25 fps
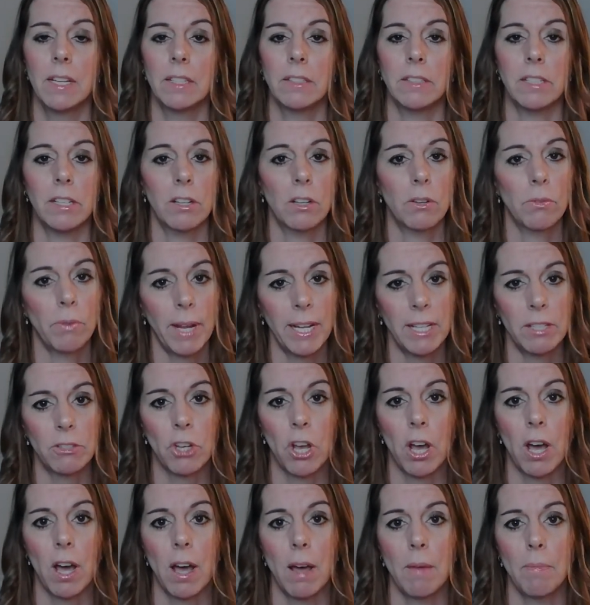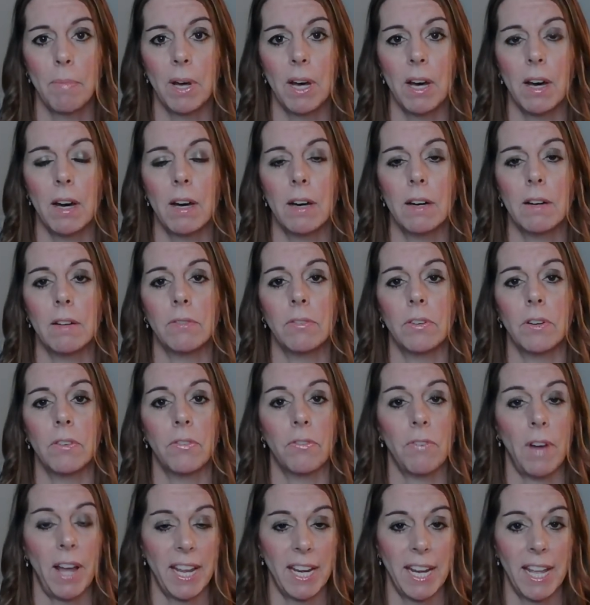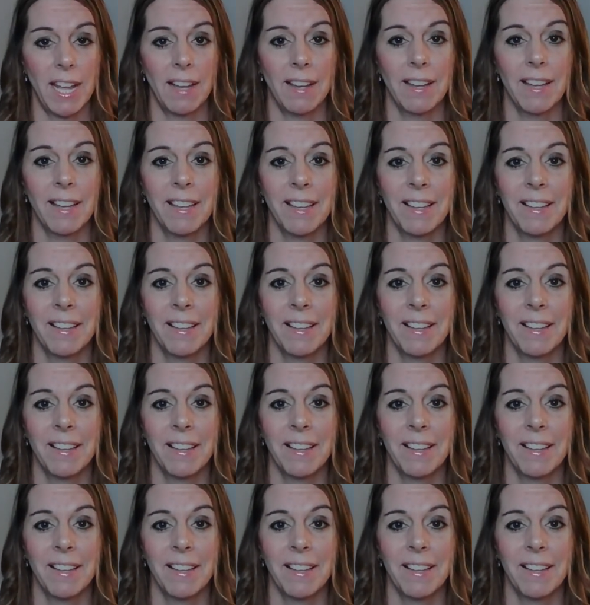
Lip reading: did a great job of fighting